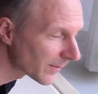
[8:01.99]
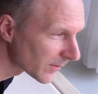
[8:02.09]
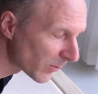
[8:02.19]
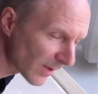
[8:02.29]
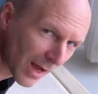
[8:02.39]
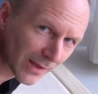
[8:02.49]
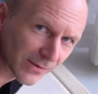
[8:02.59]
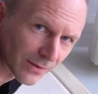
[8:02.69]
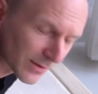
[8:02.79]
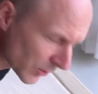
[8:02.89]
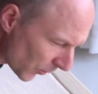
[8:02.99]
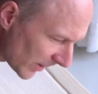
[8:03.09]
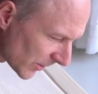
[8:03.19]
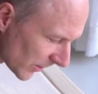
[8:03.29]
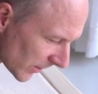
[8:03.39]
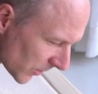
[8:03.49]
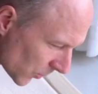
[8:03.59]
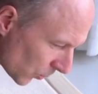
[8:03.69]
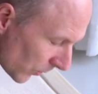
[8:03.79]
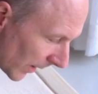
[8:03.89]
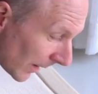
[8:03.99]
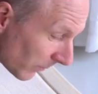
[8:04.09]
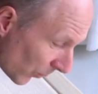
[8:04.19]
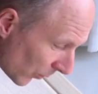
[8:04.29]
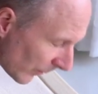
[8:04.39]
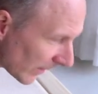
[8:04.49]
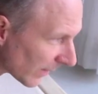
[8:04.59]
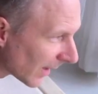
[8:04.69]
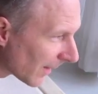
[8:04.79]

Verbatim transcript: so we'll answer these questions soon in movement